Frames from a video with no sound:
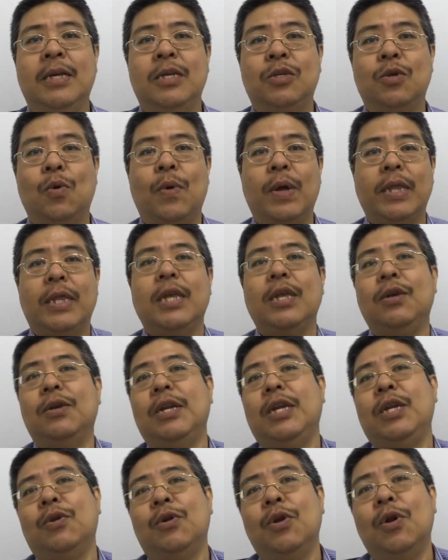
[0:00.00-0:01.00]
So one thing you
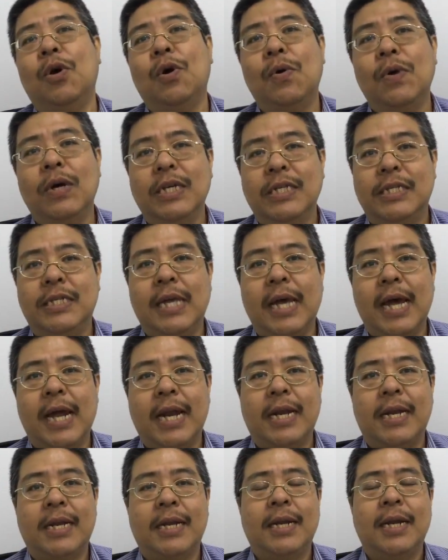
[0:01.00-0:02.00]
need to know is
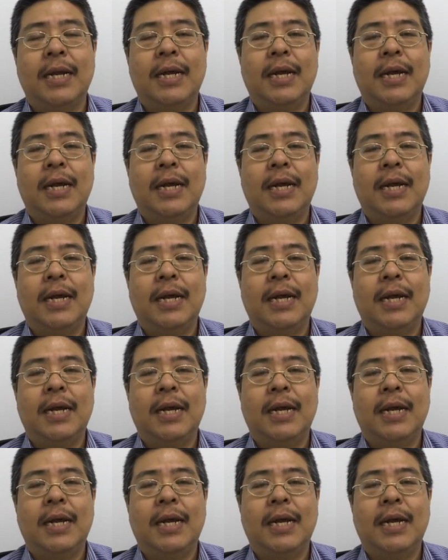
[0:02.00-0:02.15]
that